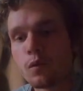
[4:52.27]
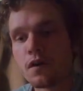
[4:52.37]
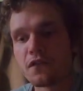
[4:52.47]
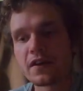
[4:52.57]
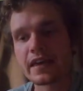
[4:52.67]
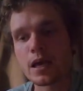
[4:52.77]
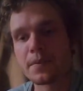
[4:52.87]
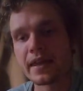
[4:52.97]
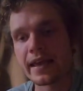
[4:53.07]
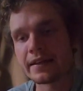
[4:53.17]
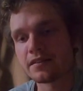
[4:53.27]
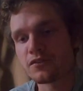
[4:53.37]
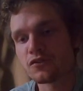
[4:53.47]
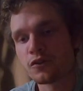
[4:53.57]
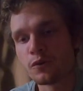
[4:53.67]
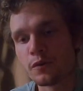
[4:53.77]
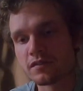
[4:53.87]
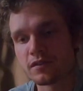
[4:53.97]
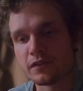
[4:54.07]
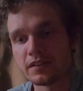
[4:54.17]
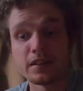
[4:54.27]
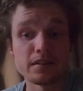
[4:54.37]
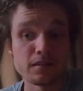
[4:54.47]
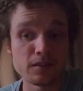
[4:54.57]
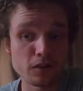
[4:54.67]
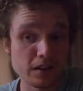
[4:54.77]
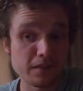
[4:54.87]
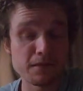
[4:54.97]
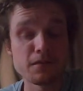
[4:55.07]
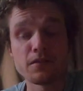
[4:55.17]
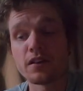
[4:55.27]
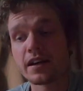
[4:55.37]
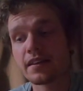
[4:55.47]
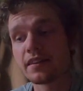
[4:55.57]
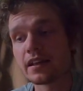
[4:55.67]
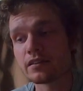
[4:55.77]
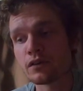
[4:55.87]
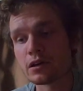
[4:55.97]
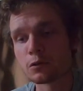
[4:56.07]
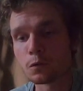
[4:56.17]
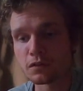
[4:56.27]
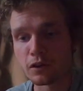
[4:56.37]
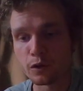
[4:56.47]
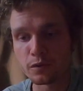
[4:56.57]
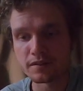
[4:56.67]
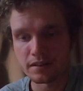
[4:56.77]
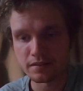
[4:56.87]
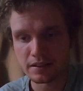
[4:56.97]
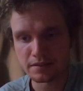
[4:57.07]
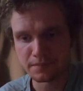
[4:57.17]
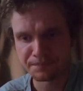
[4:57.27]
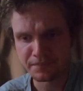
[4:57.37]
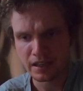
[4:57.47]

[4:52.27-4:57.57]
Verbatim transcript: with their game in hand too, so it's looking like their title to lose the season.